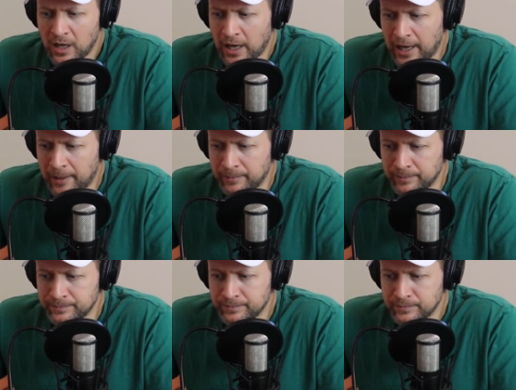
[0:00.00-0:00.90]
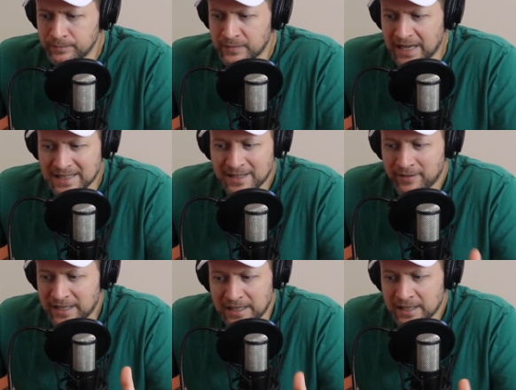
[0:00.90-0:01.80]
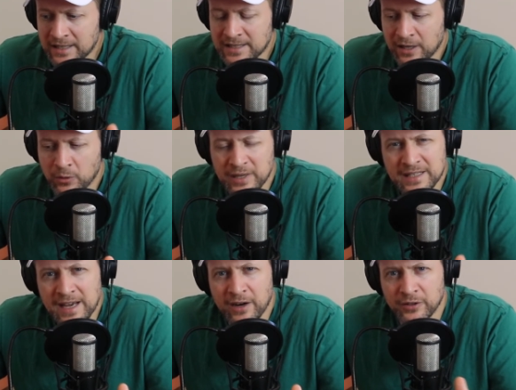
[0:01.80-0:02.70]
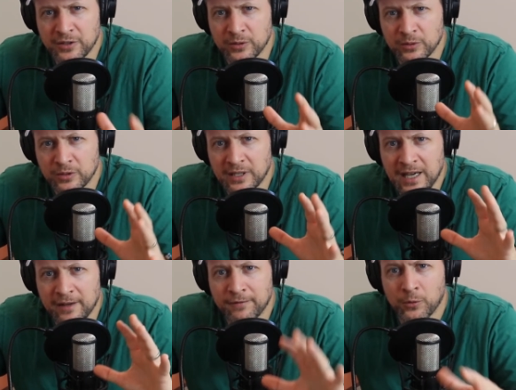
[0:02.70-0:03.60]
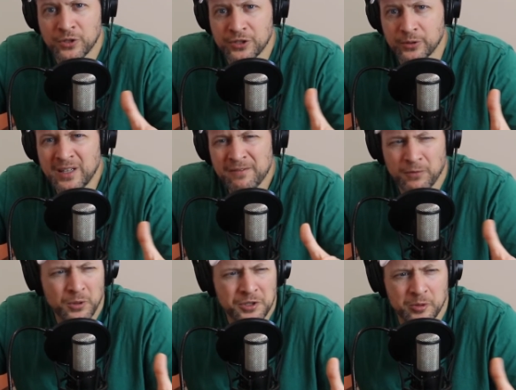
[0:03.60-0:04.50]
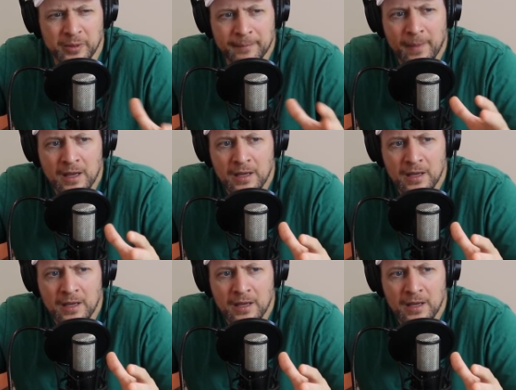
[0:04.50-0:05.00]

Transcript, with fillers: the activity, it's not always there to kind of force you, but